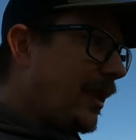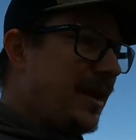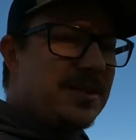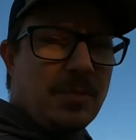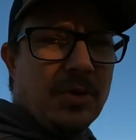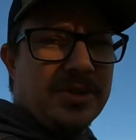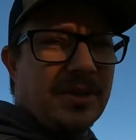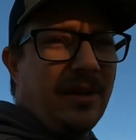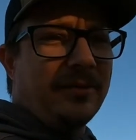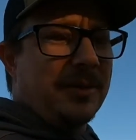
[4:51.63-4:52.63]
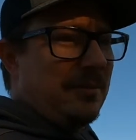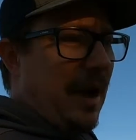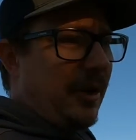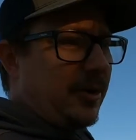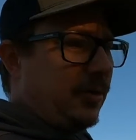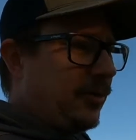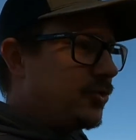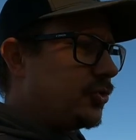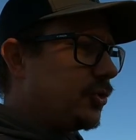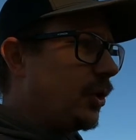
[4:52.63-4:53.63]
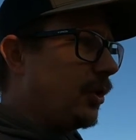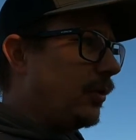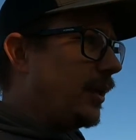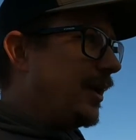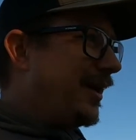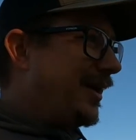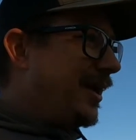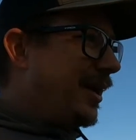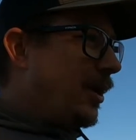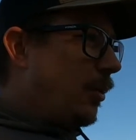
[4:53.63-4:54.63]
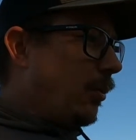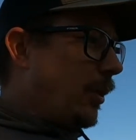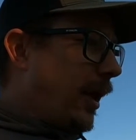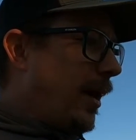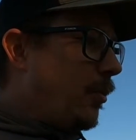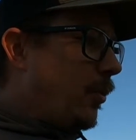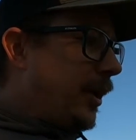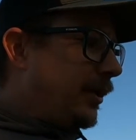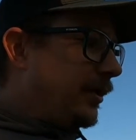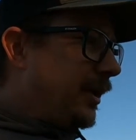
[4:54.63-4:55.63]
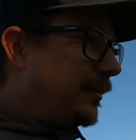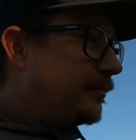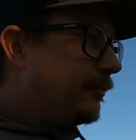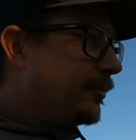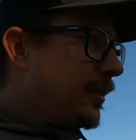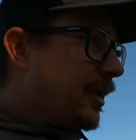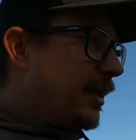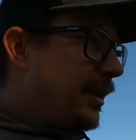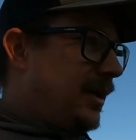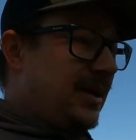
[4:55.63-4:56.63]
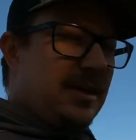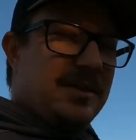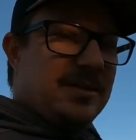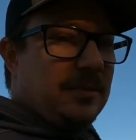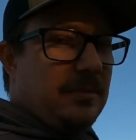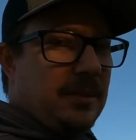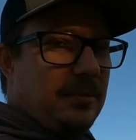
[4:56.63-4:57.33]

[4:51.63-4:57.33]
And it's more soft and malleable. So what I'm wondering is,